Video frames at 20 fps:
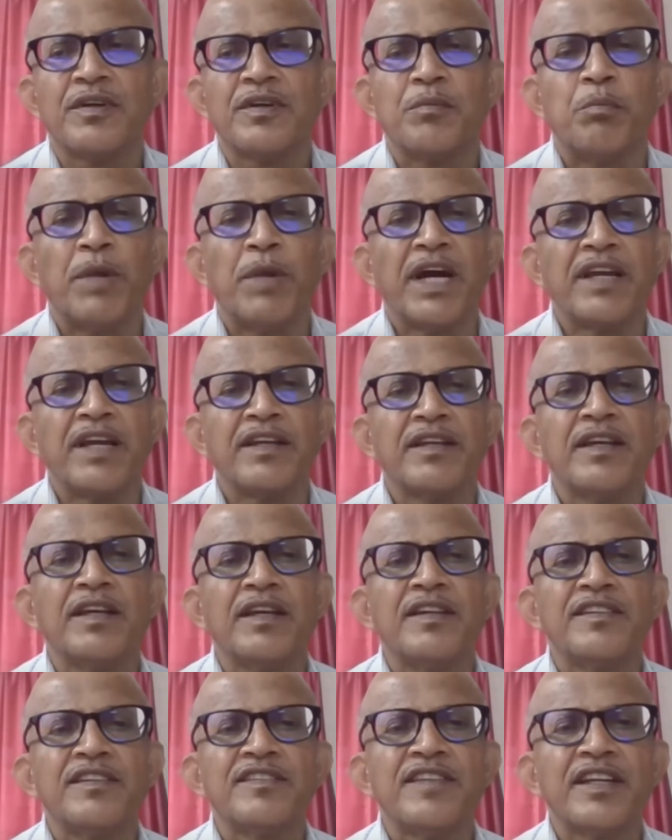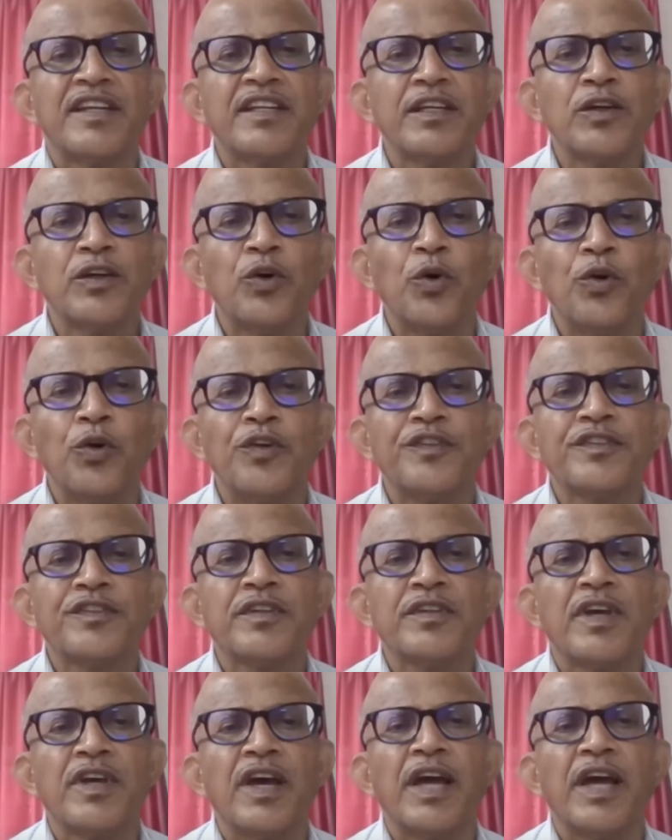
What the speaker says: by setting goals